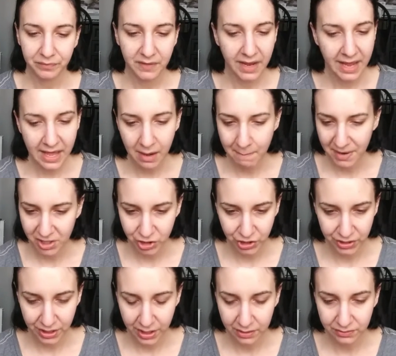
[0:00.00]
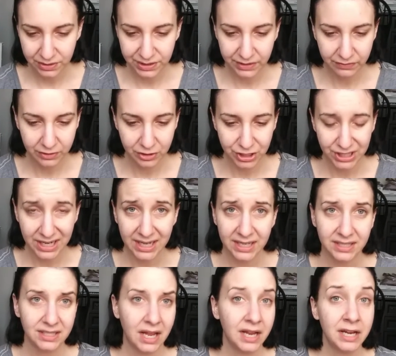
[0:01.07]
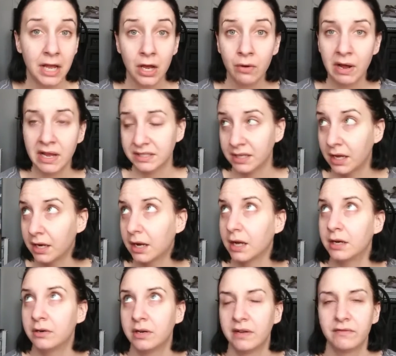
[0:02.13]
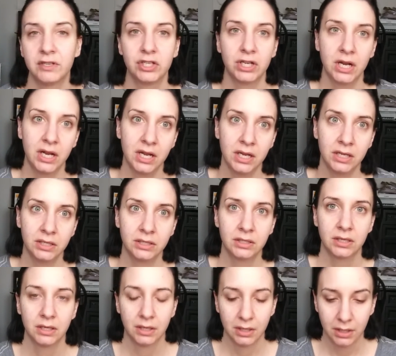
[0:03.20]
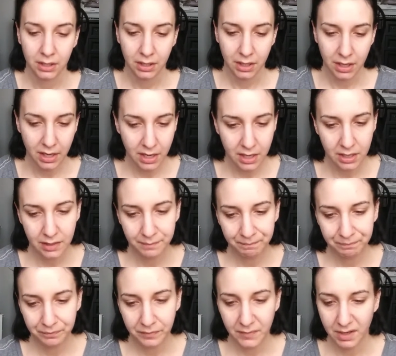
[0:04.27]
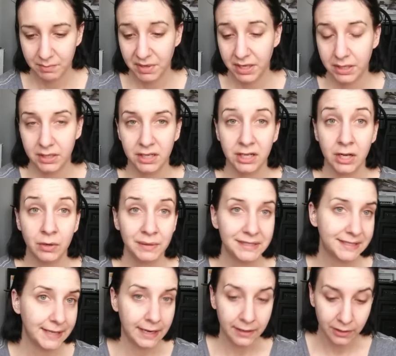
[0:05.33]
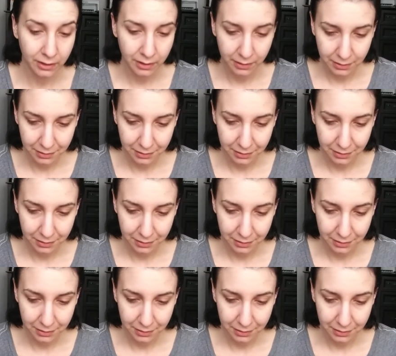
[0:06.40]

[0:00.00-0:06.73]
They had a bunch of those, different shades. I know, I suck, I don't have the shades. But, you know, it's there.